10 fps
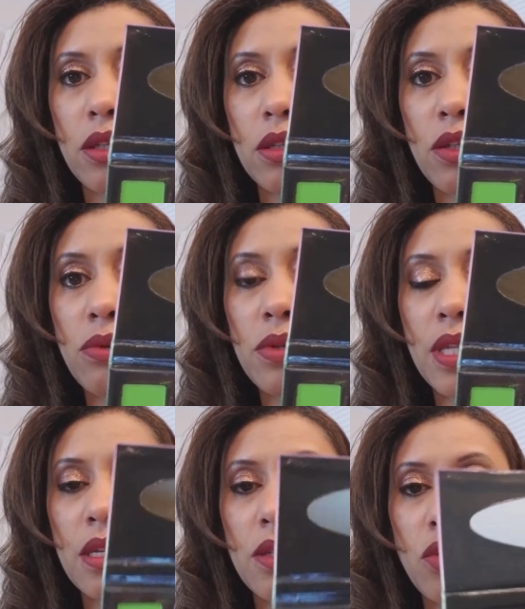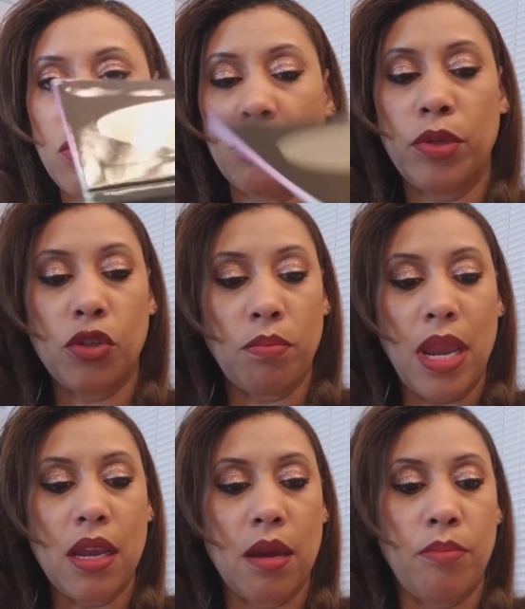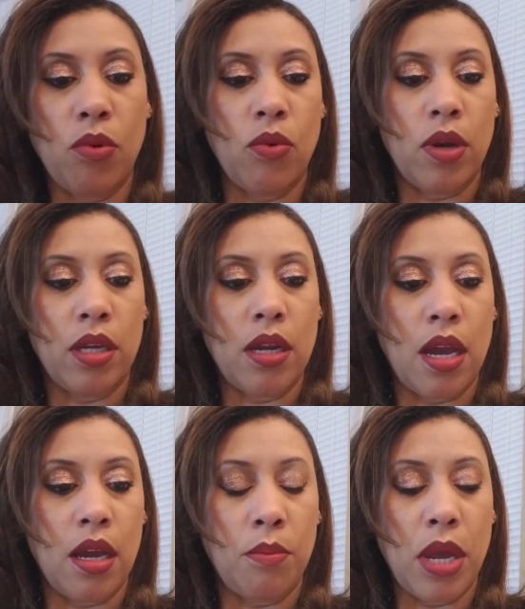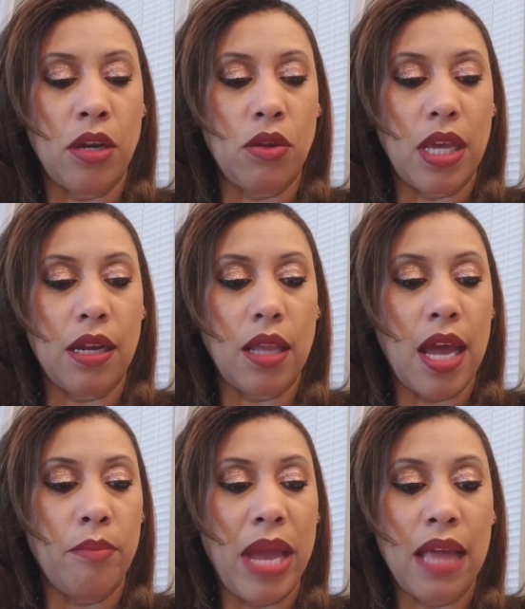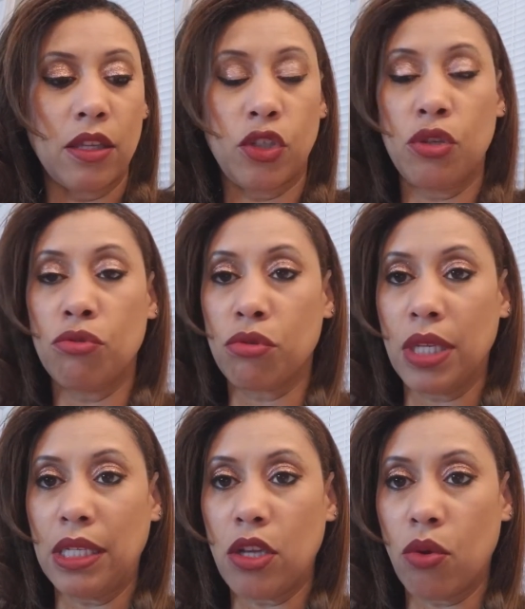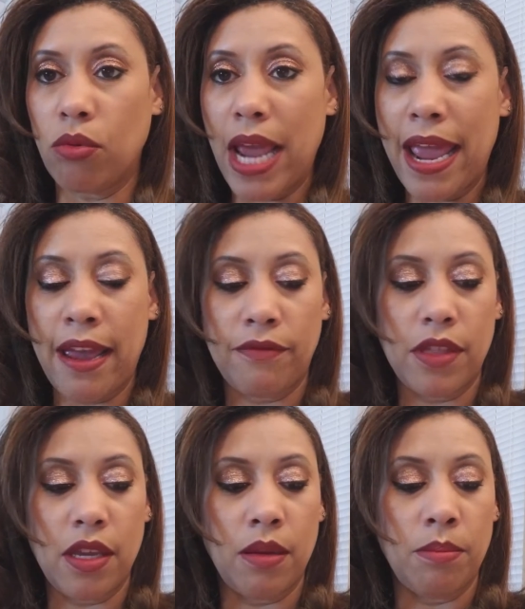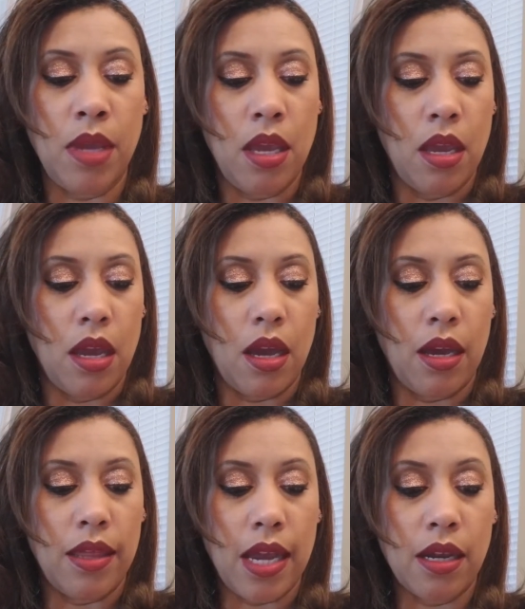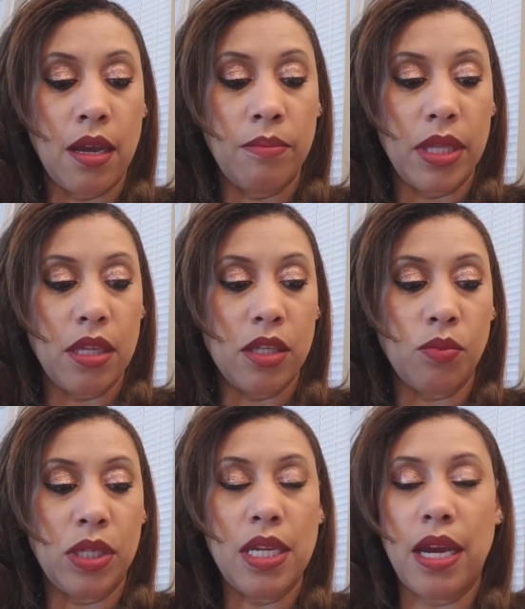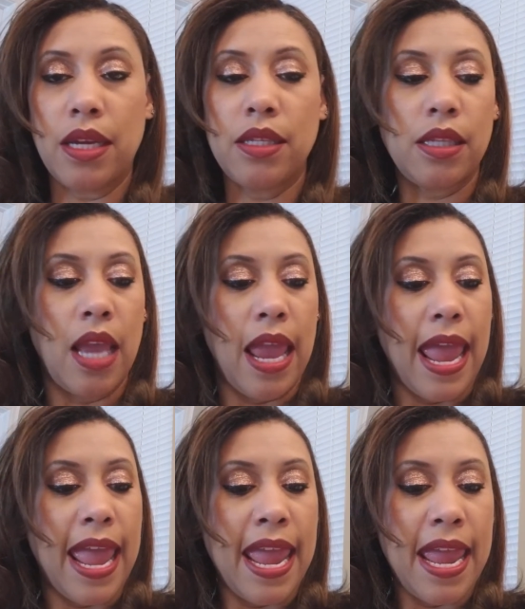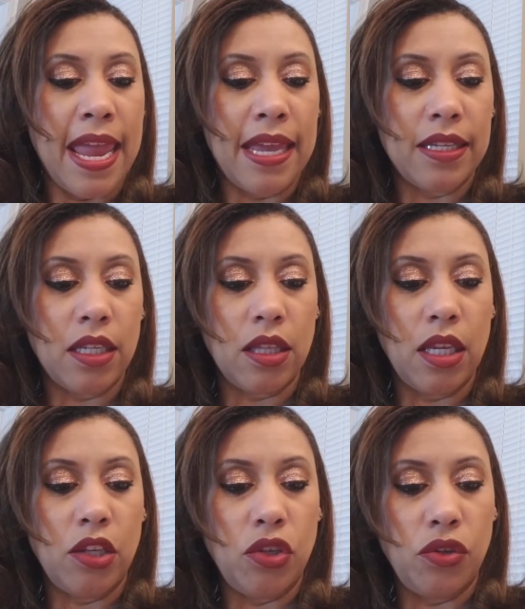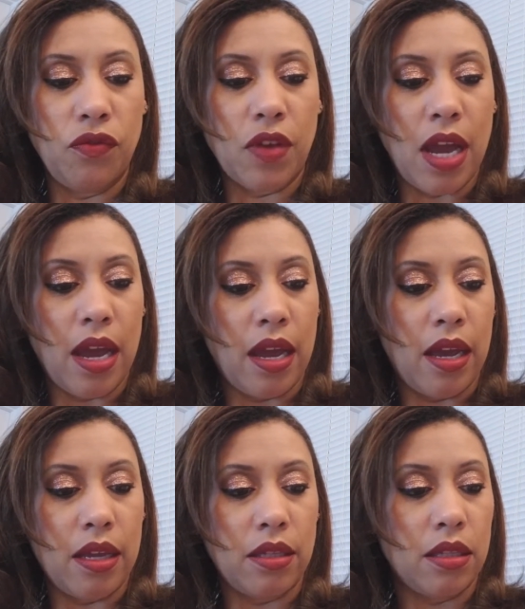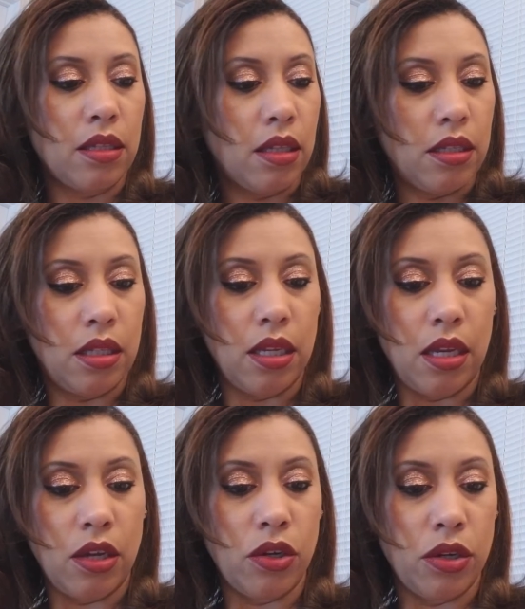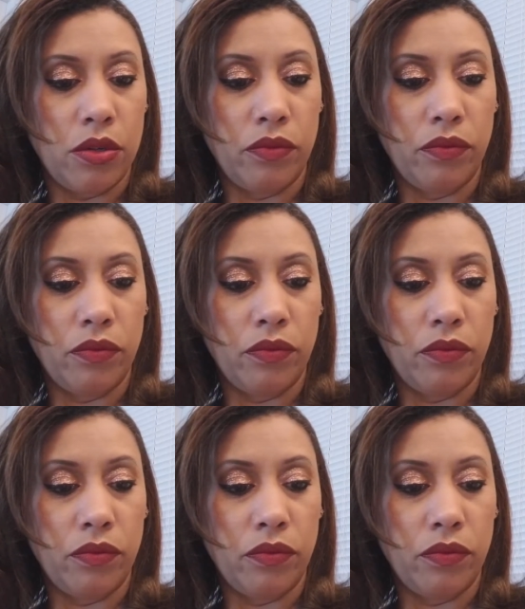use this to put your makeup on. I know that a lot of palettes usually don't have them that come, but this one does. And then you've got, let's see here,